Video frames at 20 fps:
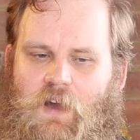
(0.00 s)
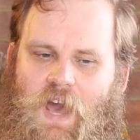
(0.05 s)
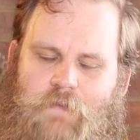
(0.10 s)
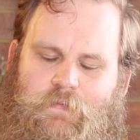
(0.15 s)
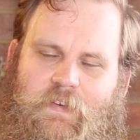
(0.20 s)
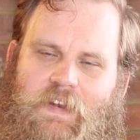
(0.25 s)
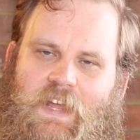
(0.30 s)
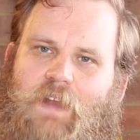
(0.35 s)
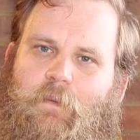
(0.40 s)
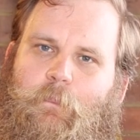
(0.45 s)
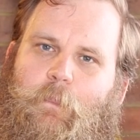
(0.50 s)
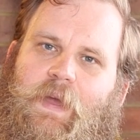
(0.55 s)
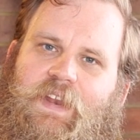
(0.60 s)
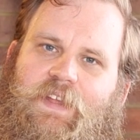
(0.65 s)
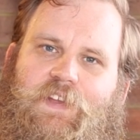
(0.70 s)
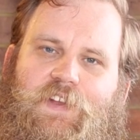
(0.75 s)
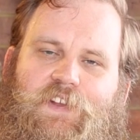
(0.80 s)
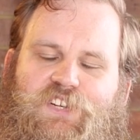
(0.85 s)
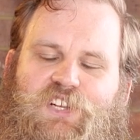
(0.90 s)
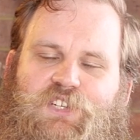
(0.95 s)
I haven't had
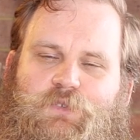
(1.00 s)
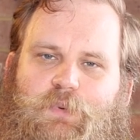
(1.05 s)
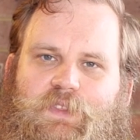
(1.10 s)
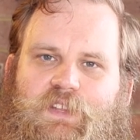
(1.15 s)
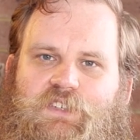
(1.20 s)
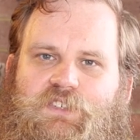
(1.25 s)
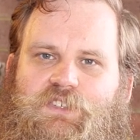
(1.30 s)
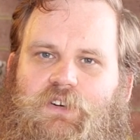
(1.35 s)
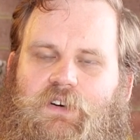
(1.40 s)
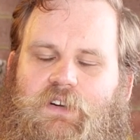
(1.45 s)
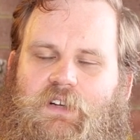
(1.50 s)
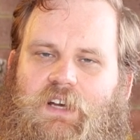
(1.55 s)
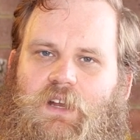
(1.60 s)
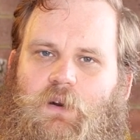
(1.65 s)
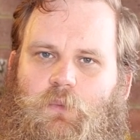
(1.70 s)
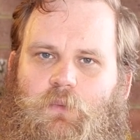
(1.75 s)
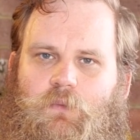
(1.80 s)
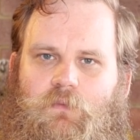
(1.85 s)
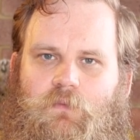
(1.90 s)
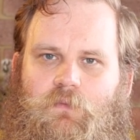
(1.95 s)
many issues with this
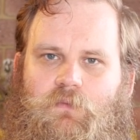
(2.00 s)
shotgun,